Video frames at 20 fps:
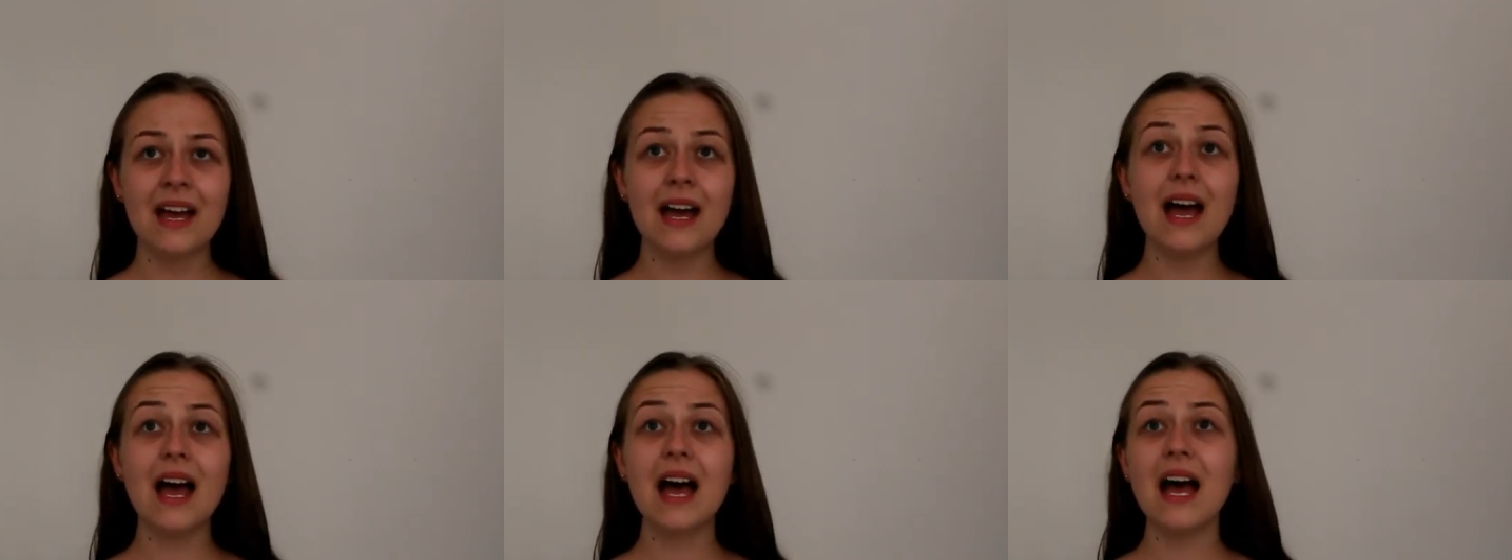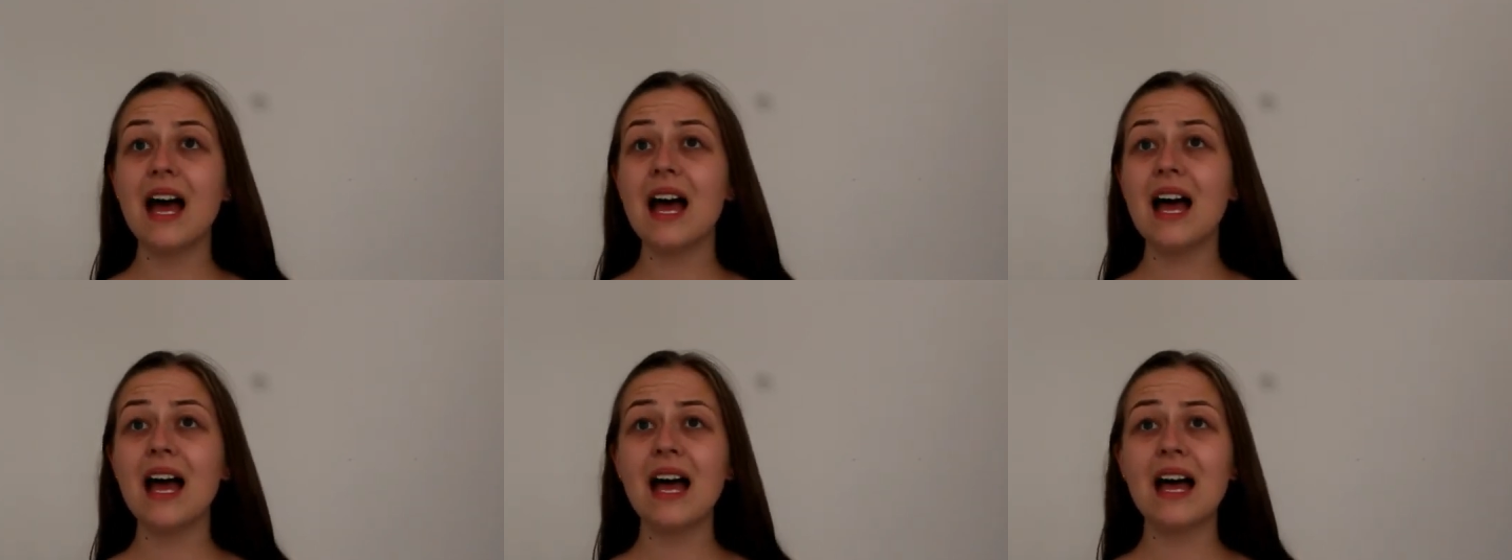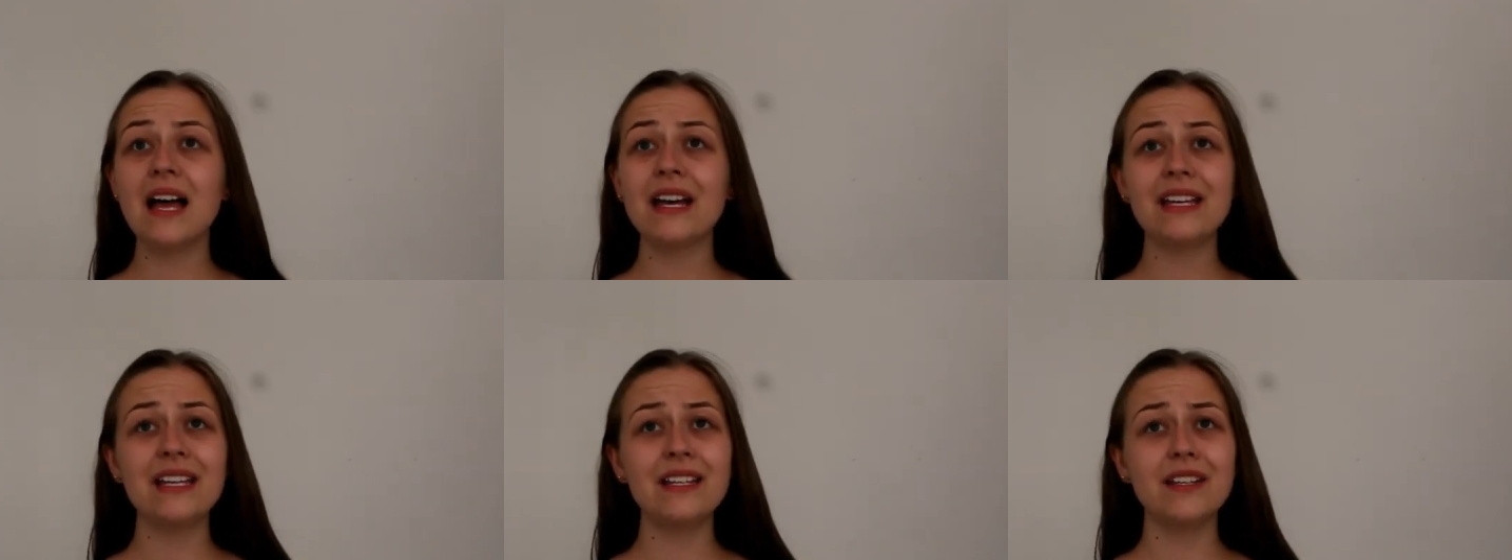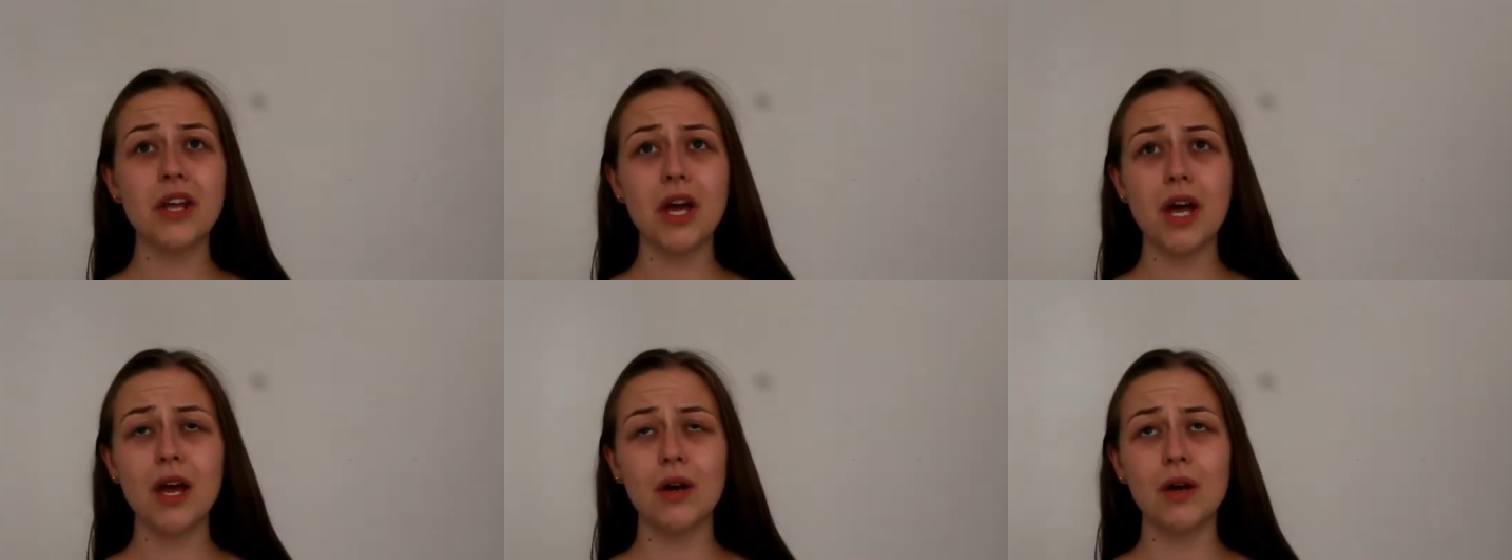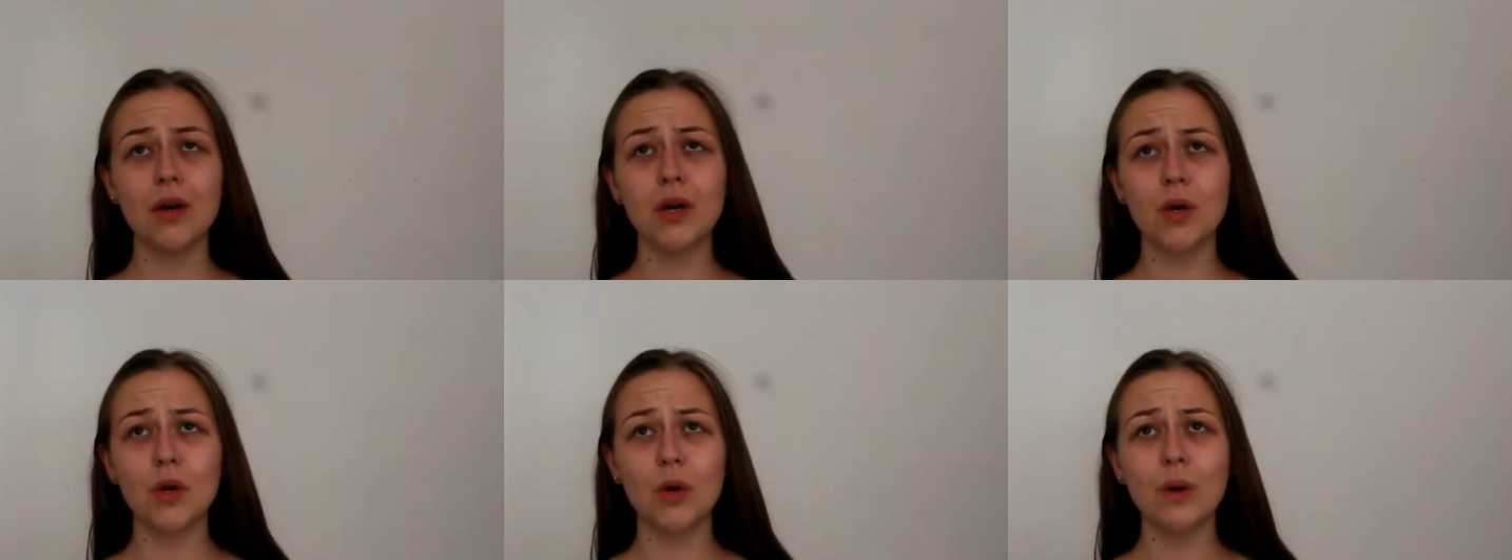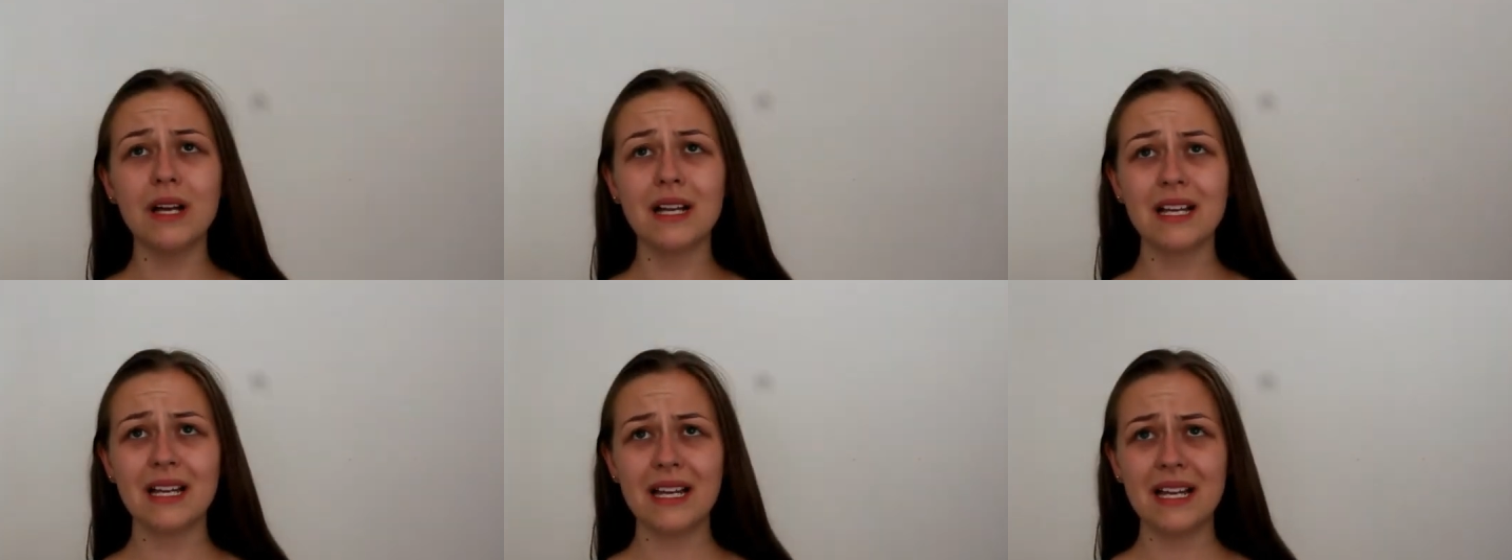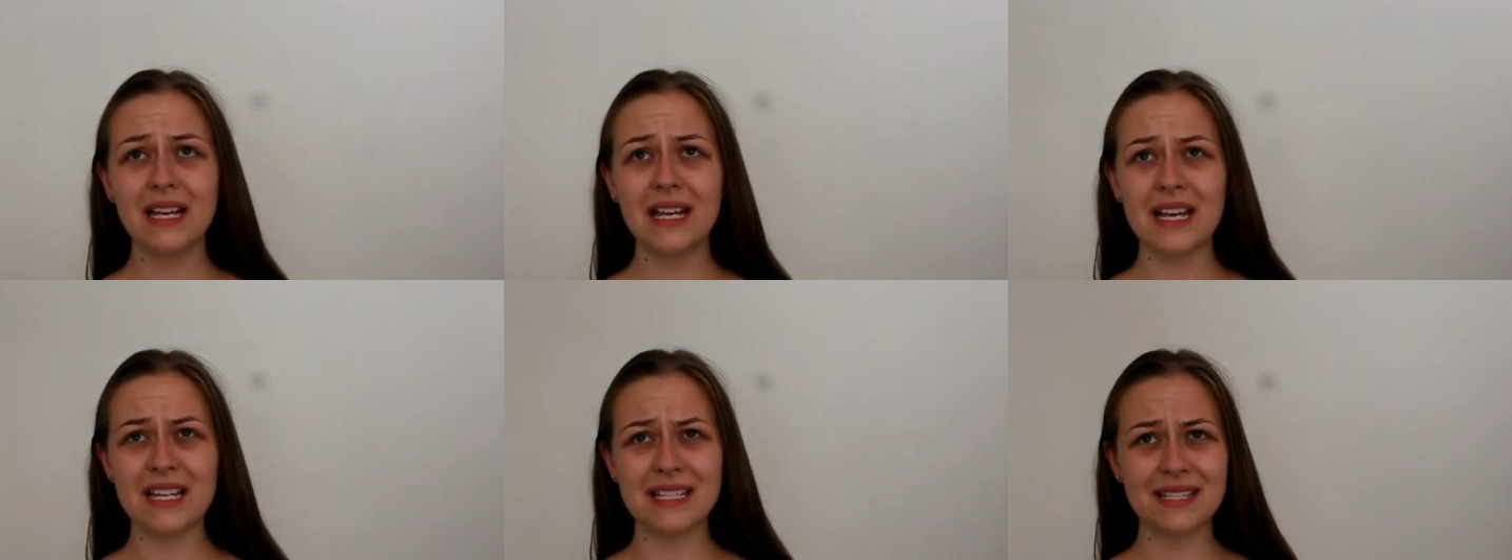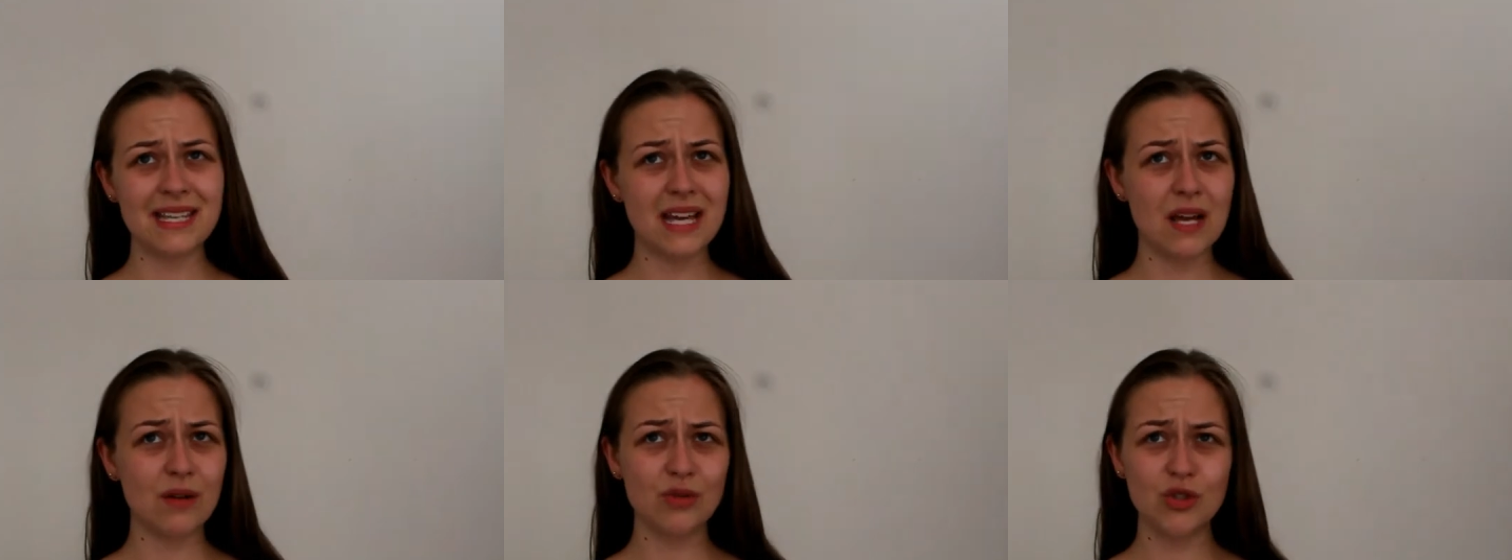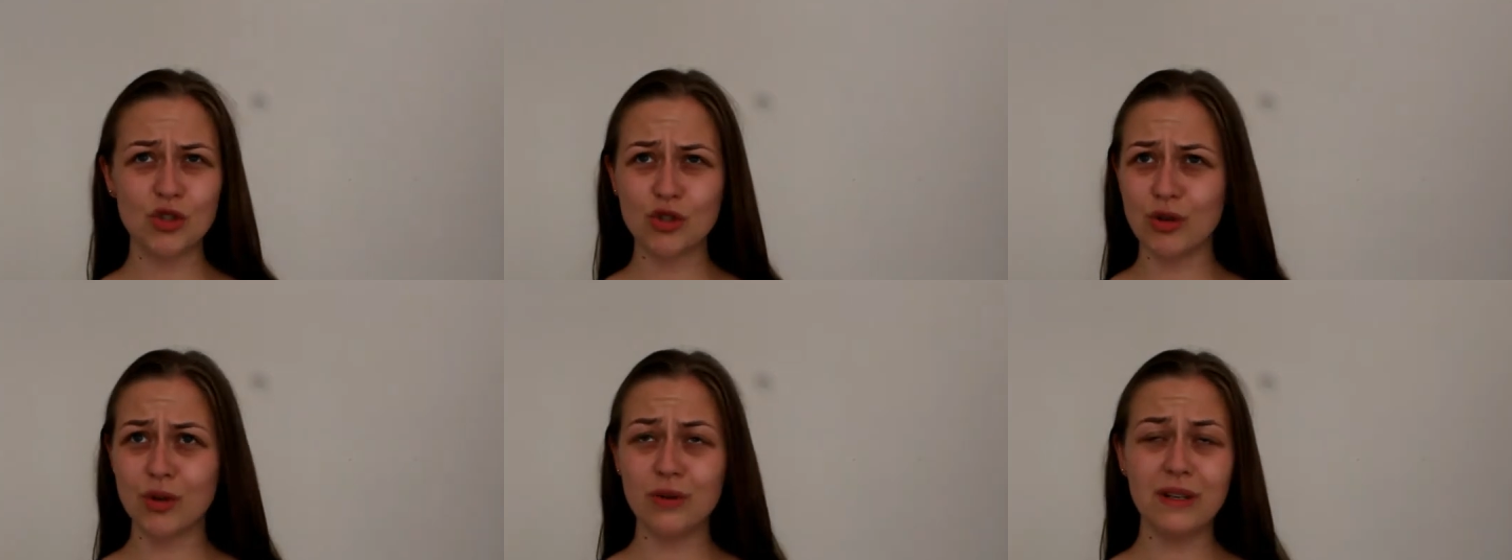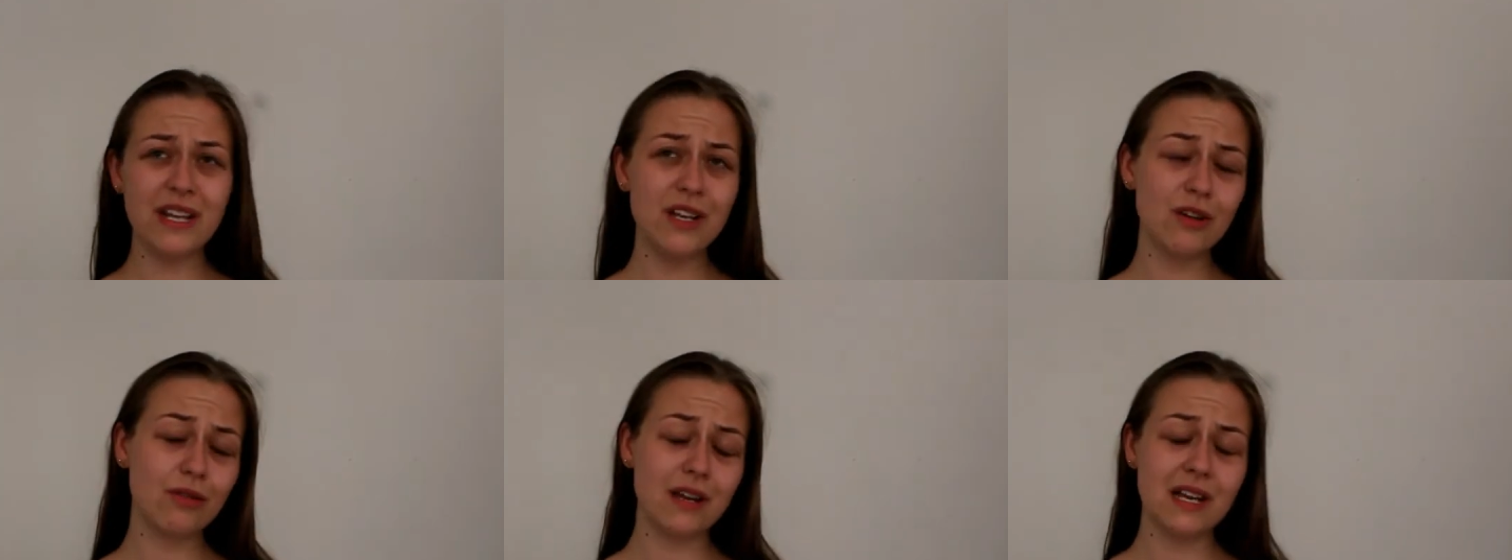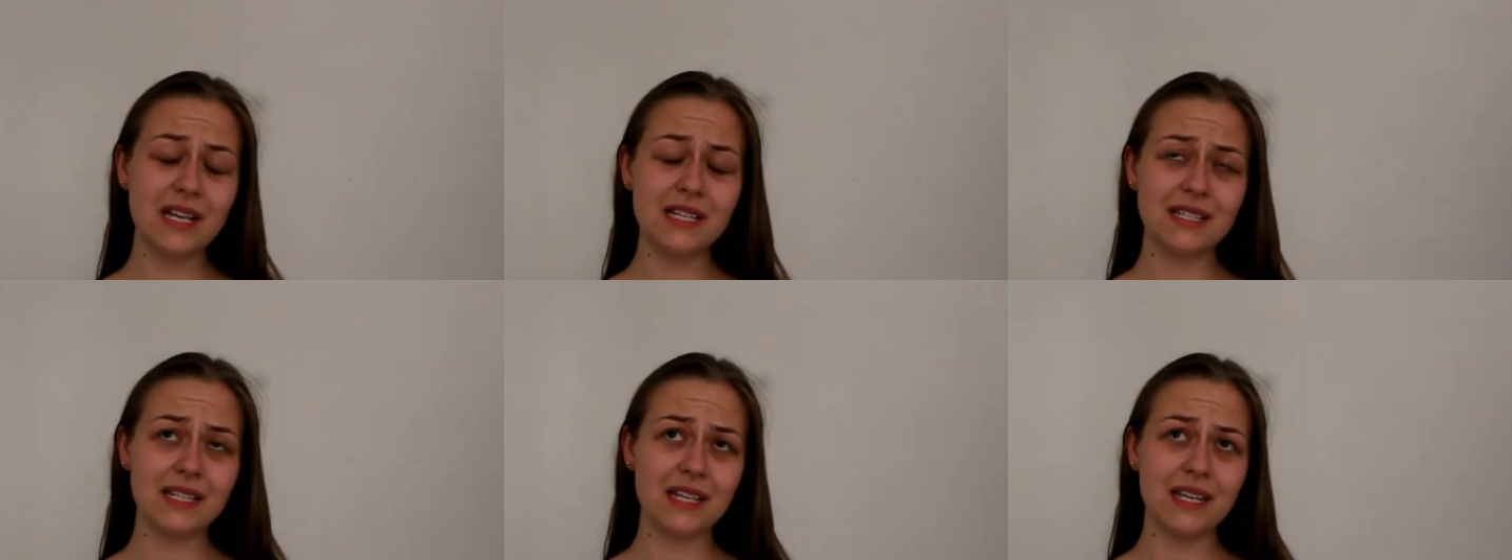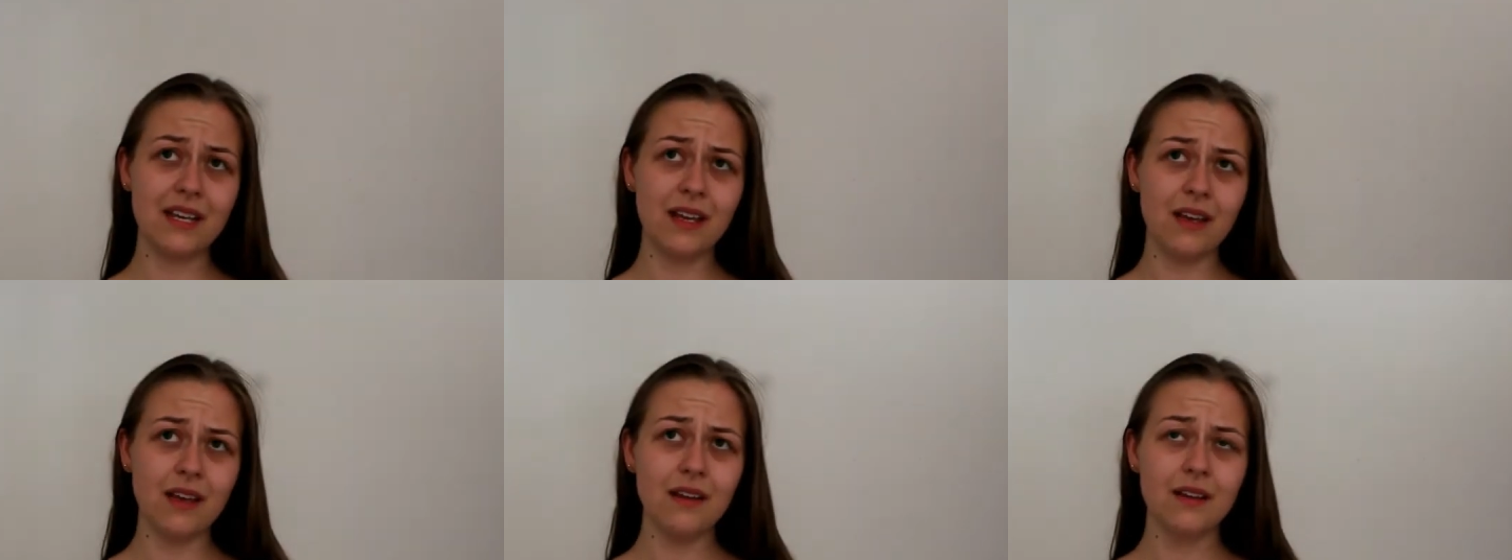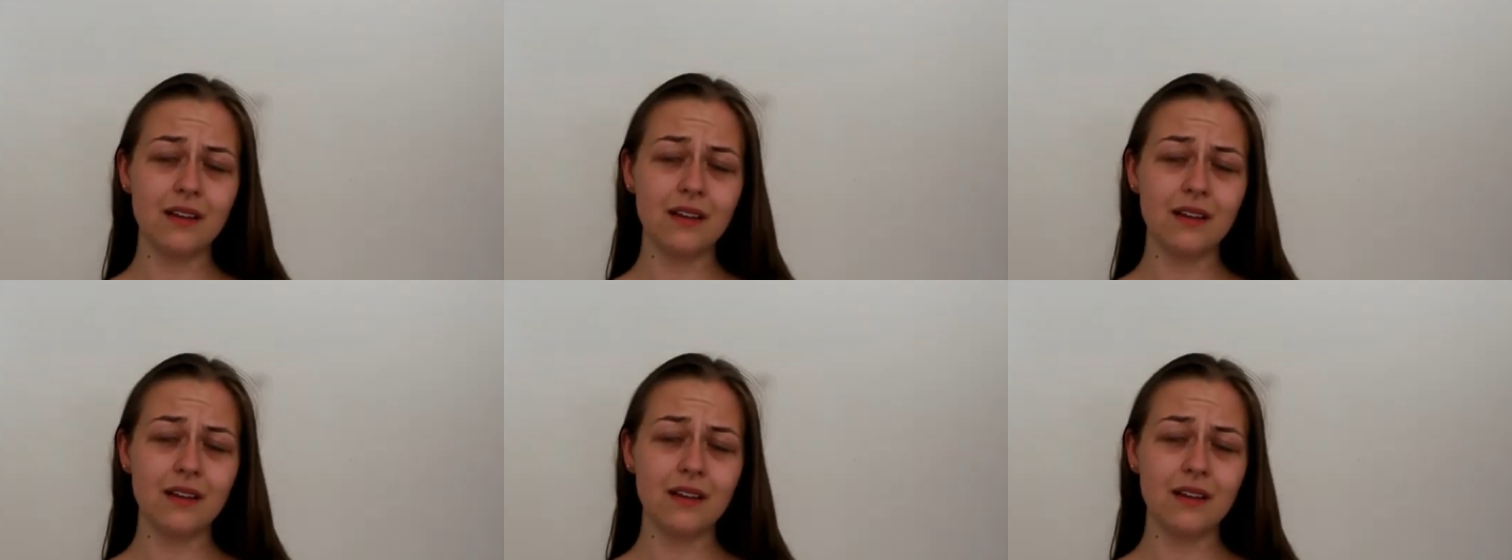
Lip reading: I know it sounds truly crazy